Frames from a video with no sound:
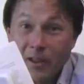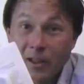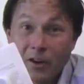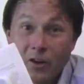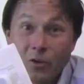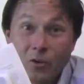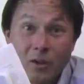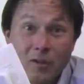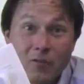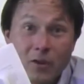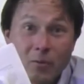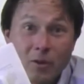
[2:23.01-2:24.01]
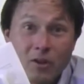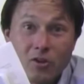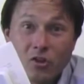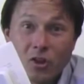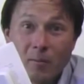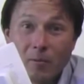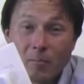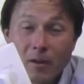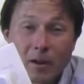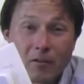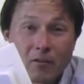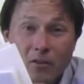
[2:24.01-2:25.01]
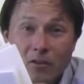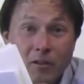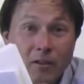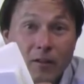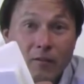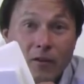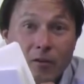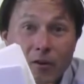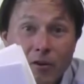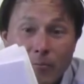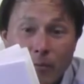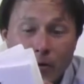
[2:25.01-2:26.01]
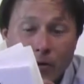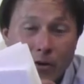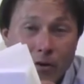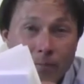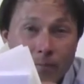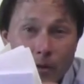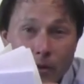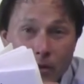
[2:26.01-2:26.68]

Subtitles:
and other leafy green chips made out of just leafy greens from my garden.